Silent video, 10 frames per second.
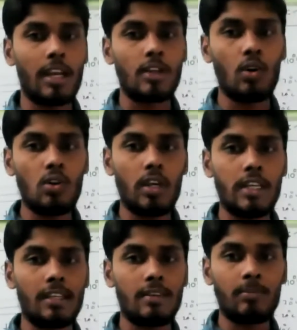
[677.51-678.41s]
I don't know
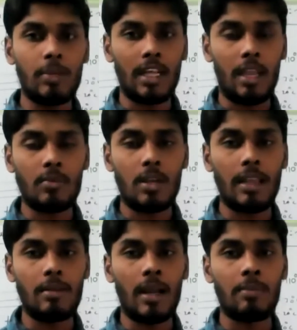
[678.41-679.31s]
it, but
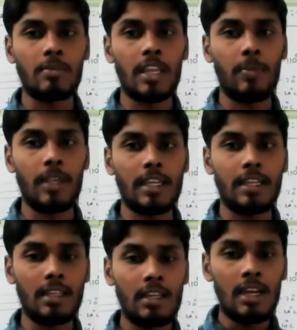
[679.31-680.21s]
I'm keeping
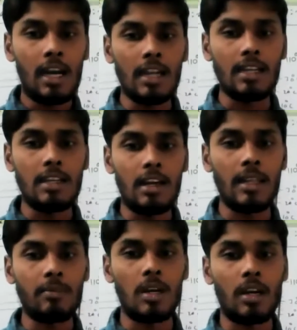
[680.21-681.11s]
it and
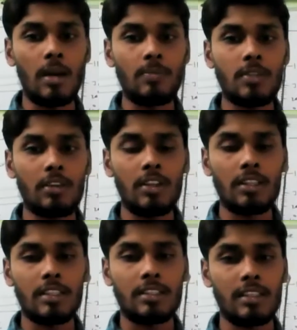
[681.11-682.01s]
I am observing
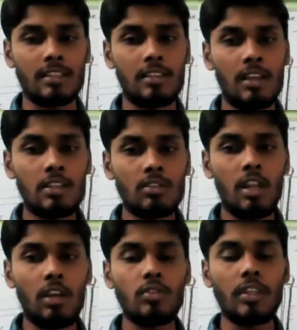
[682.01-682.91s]
this is. So
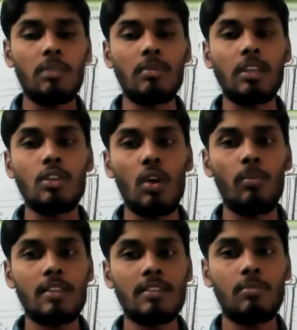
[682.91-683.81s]
now you tell me, you
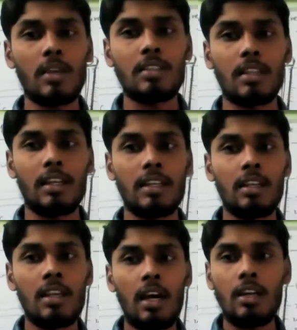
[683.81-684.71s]
must measure
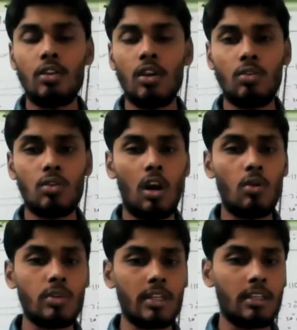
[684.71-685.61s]
it and you have to
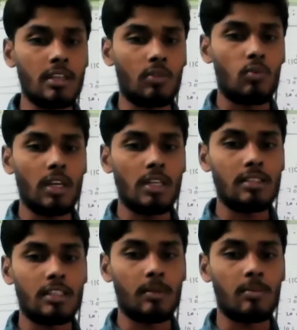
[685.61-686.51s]
count it, and what is
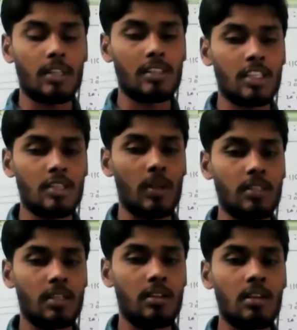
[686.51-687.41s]
the temperature is
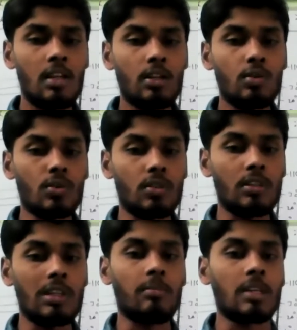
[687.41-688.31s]
present. You should
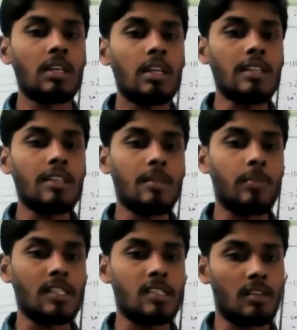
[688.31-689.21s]
tell me in that
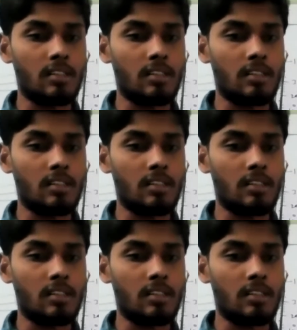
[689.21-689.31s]
picture.